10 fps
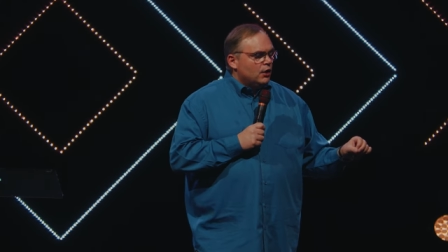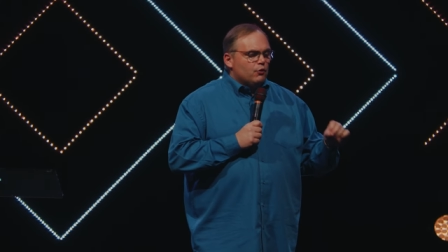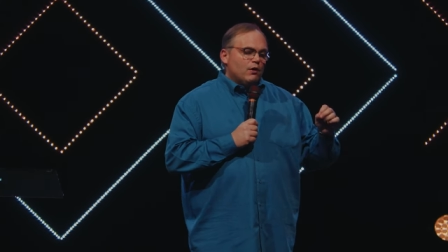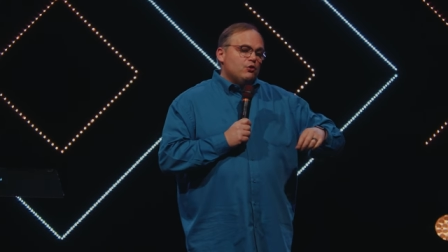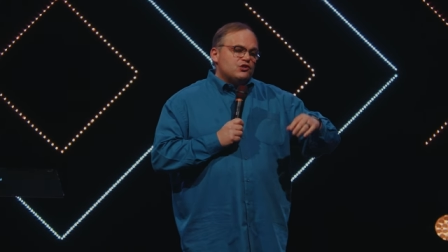the
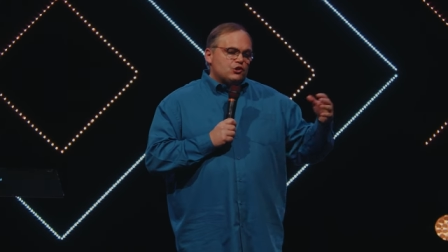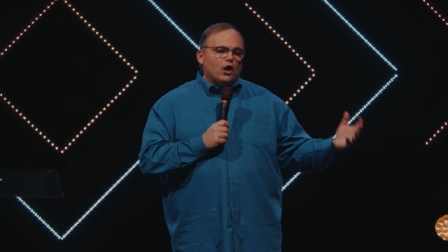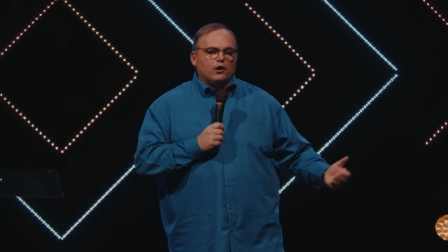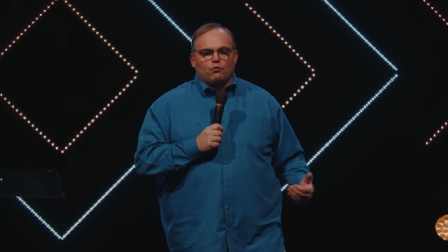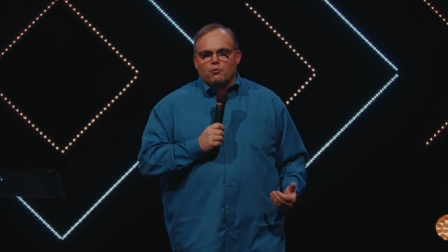one who
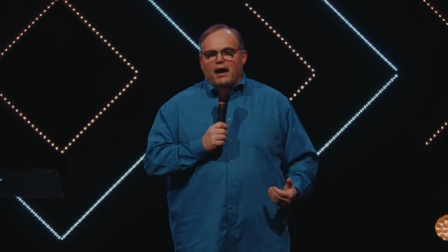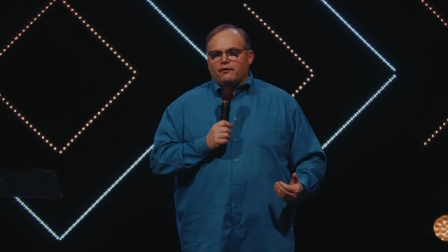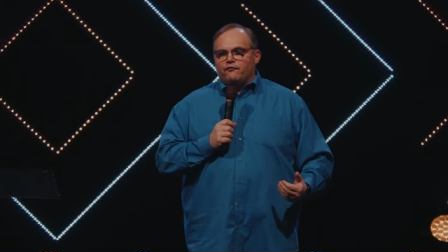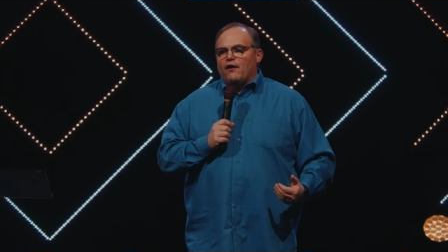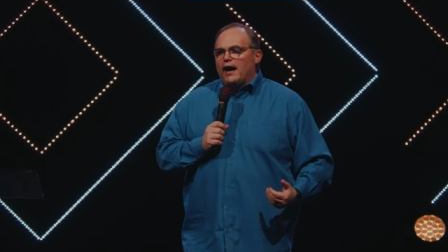started Rome on
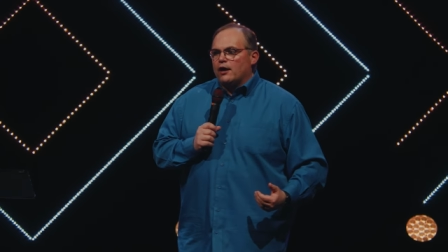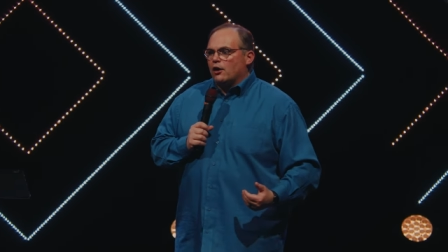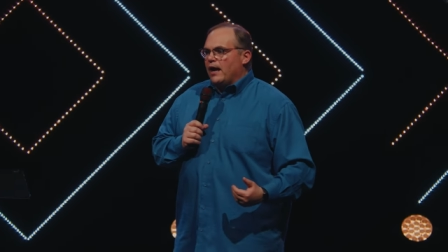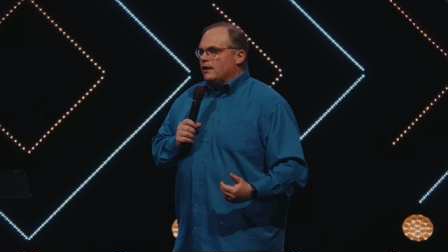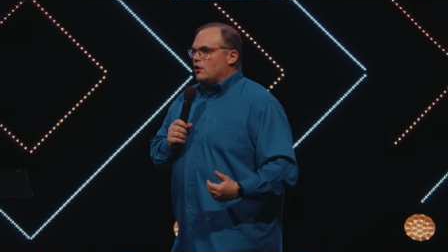fire
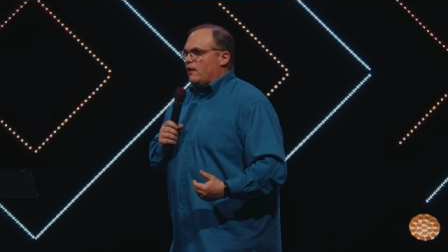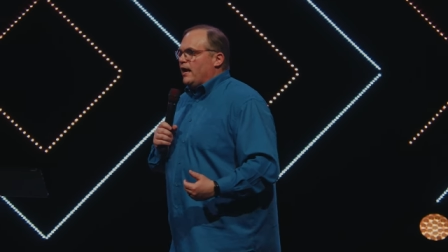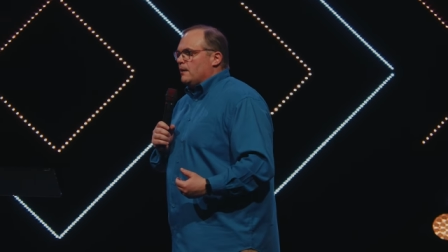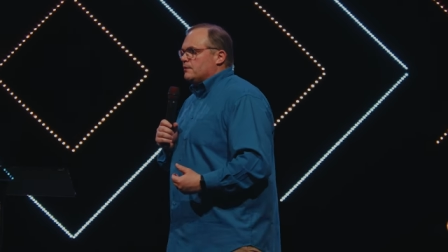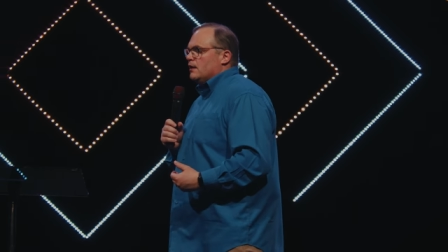and
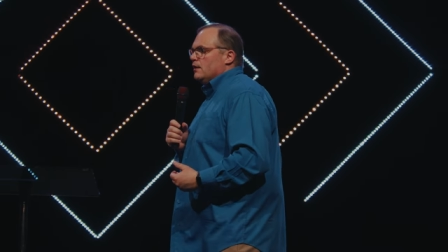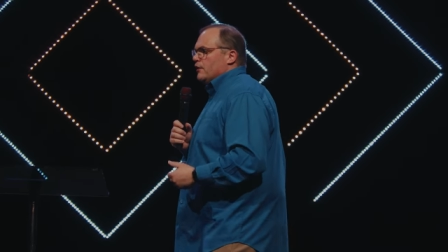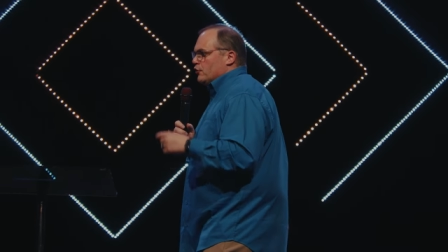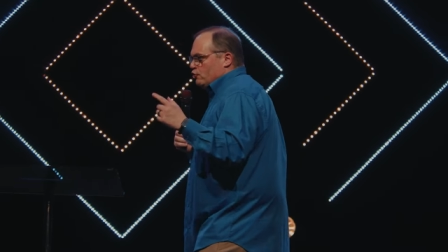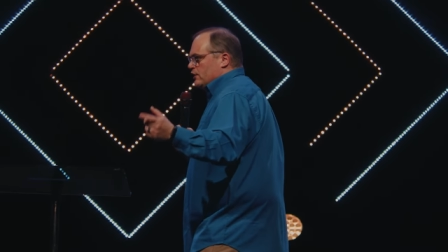claimed
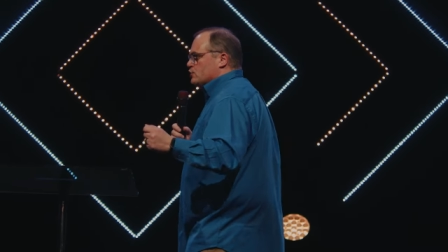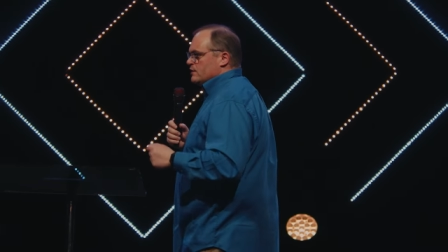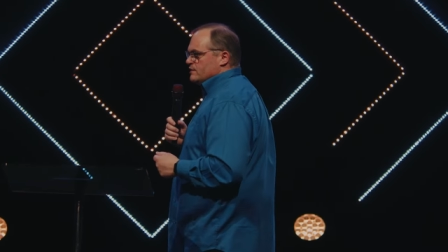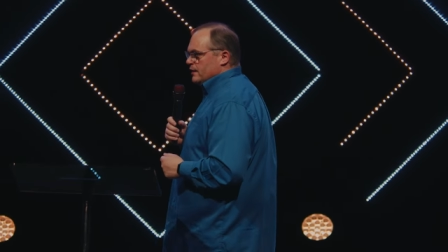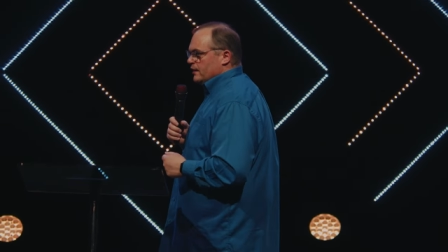that the
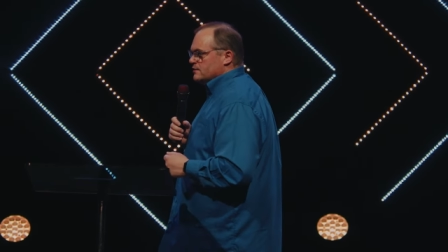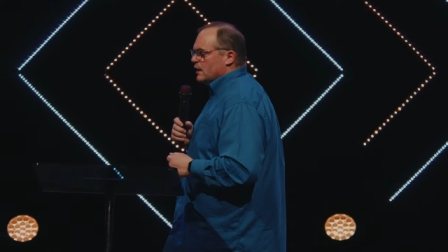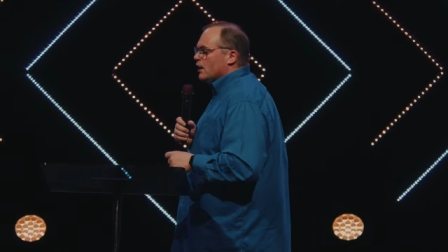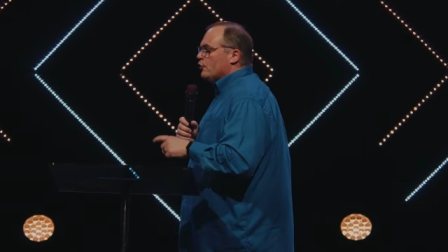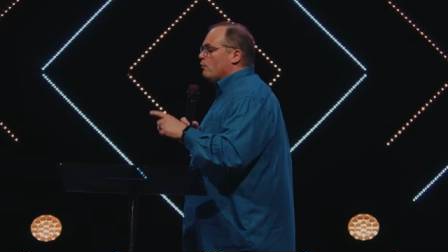Christians did it,
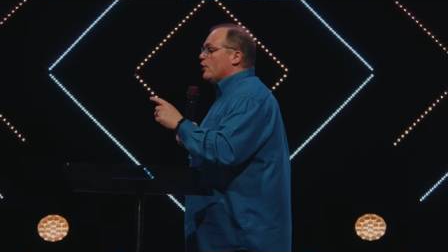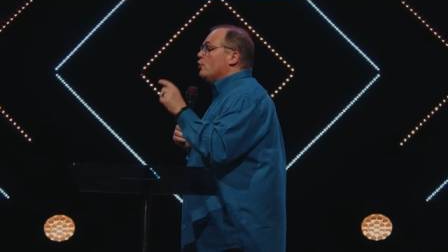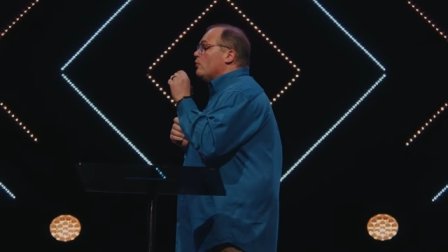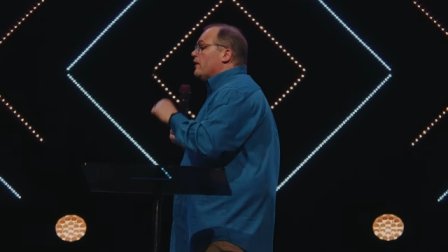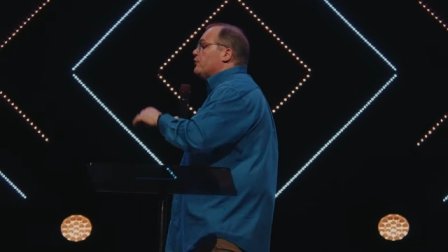the one
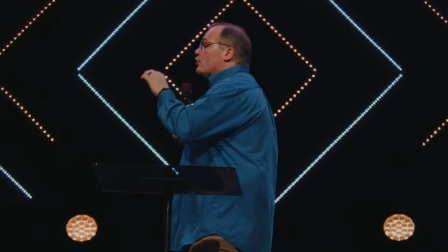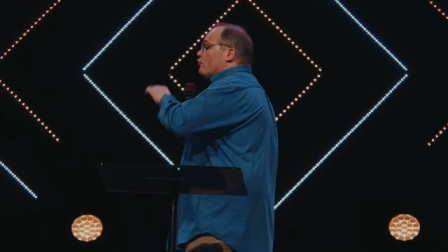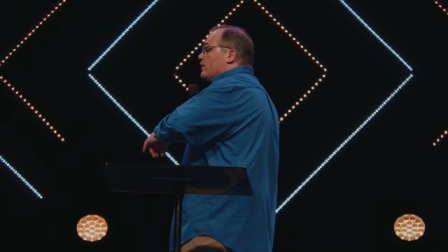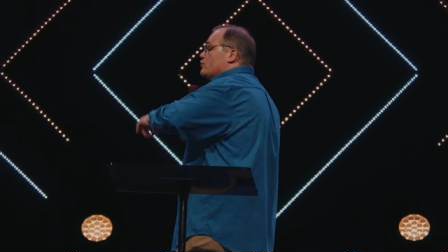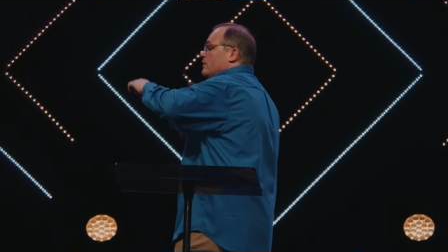who lit the
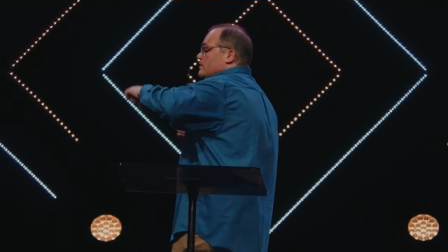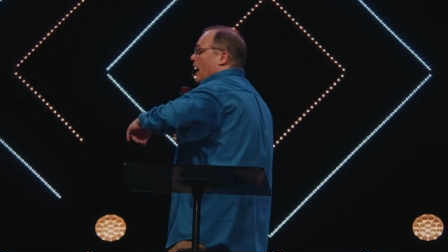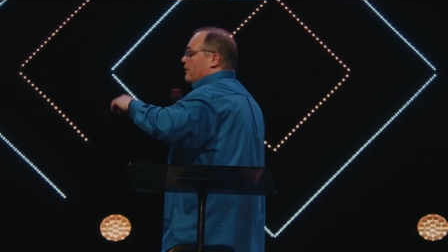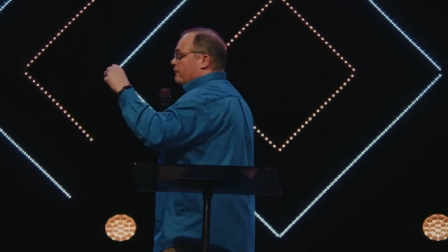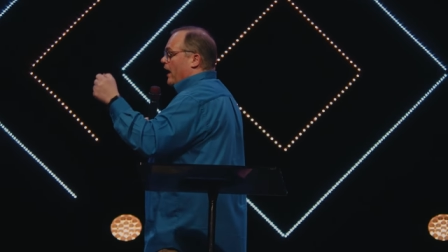Christians
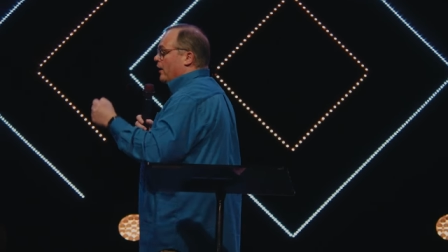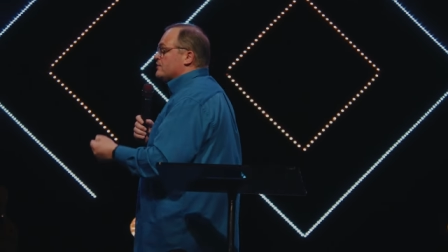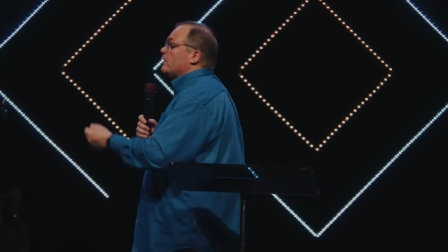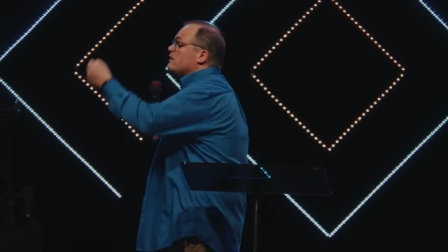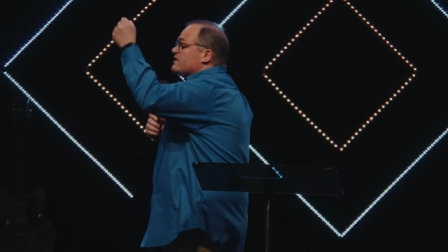on fires.
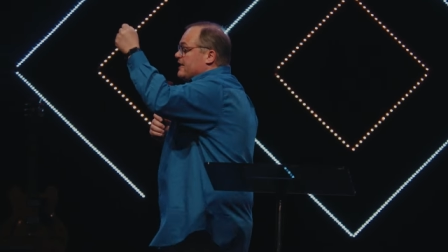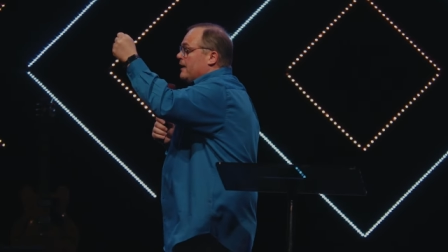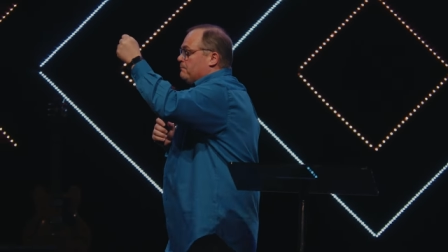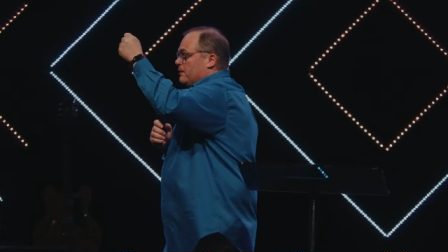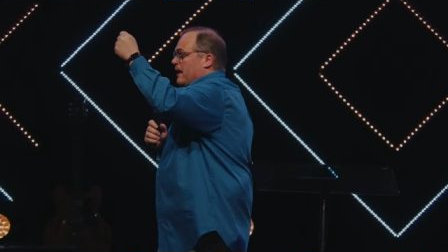He would
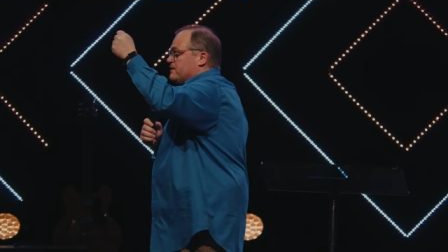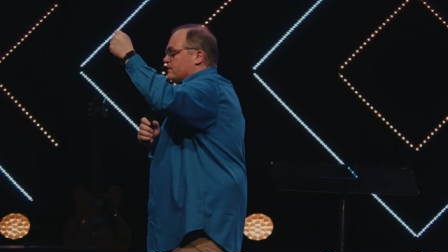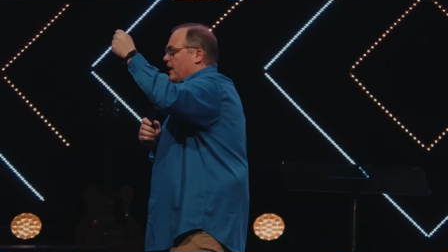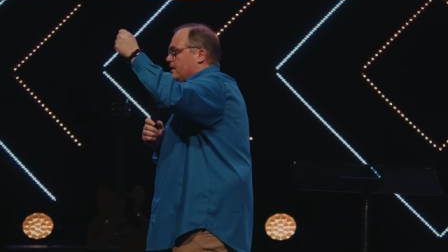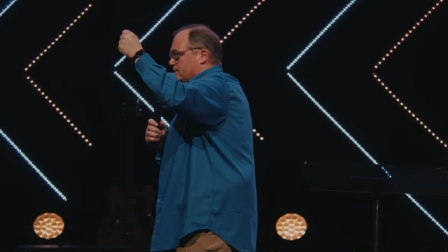stake, put them on
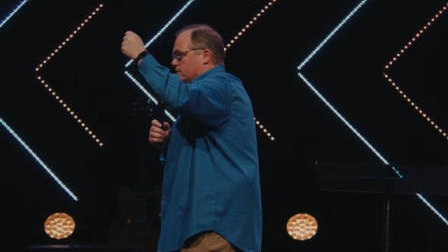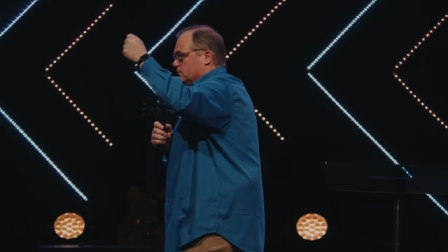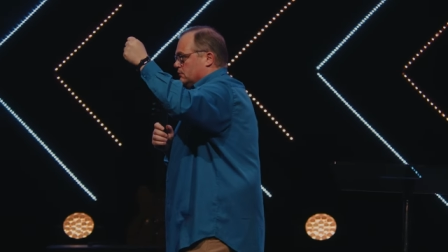stakes,